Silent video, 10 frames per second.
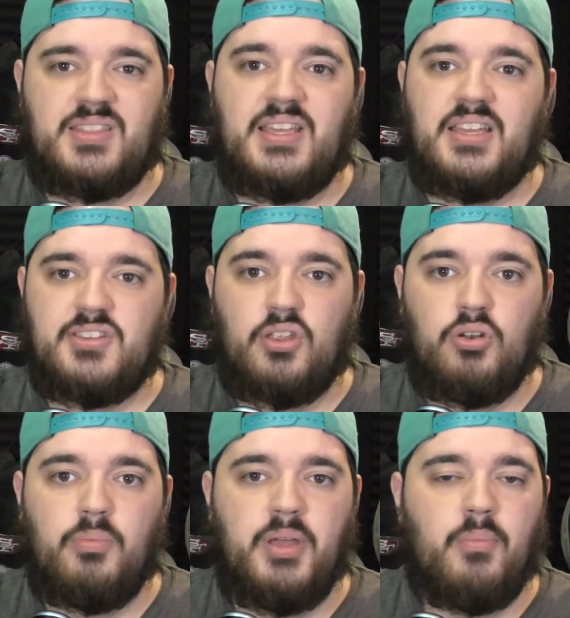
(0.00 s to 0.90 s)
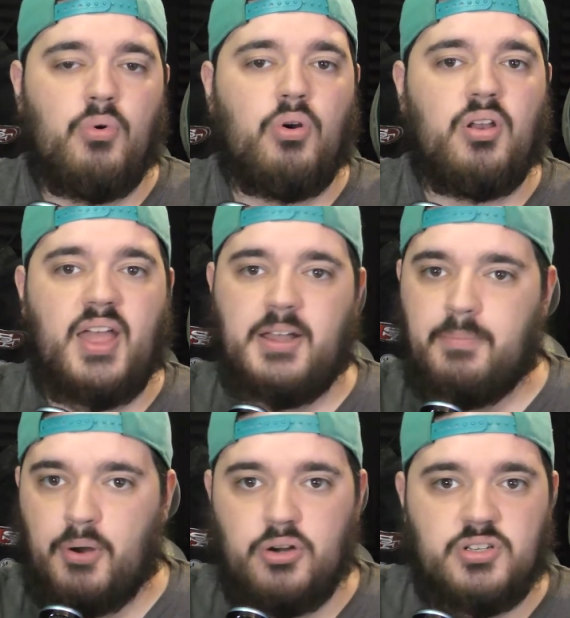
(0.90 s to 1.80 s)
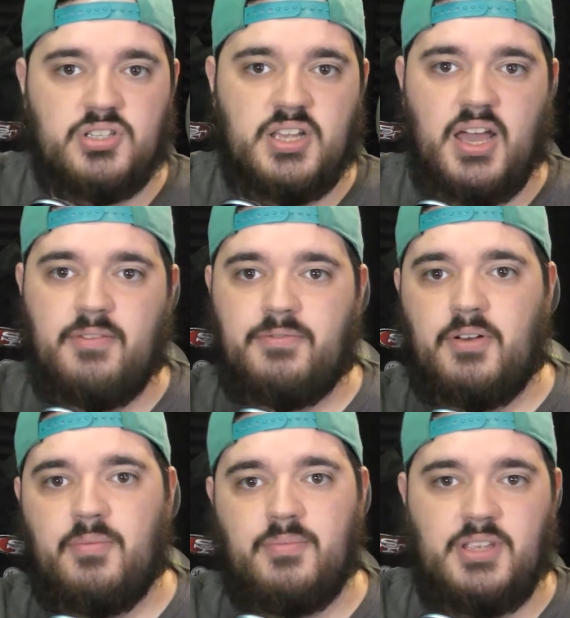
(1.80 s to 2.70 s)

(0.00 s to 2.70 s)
I think he has a little bit more like burst from,